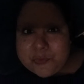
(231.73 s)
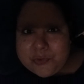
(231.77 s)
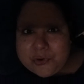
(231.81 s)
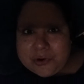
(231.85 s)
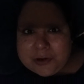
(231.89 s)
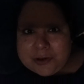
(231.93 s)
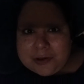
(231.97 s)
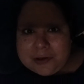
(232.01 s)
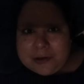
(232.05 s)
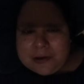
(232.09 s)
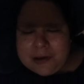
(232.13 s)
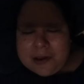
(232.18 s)

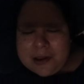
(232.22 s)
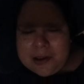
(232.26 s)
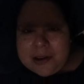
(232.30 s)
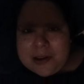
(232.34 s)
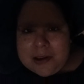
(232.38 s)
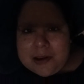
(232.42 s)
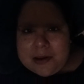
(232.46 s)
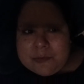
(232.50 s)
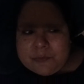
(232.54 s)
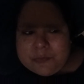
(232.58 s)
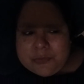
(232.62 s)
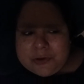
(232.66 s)
morning
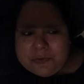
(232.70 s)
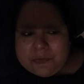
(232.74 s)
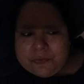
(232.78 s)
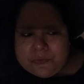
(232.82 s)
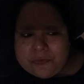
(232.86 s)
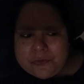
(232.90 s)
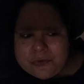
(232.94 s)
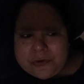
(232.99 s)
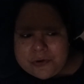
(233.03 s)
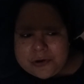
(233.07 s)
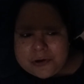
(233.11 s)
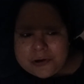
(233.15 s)

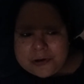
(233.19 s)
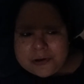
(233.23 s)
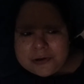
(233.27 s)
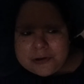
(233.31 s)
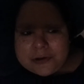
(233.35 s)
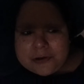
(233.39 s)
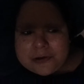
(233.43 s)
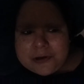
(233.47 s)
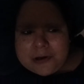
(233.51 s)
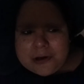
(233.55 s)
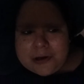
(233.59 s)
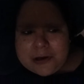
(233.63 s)

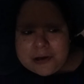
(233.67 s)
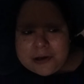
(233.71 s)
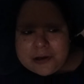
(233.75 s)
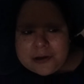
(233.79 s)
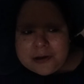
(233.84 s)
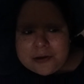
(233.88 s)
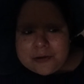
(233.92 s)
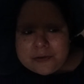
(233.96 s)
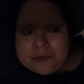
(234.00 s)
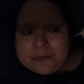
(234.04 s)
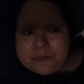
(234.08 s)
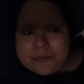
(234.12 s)
before
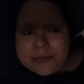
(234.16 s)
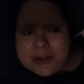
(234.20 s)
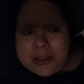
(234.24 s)
uh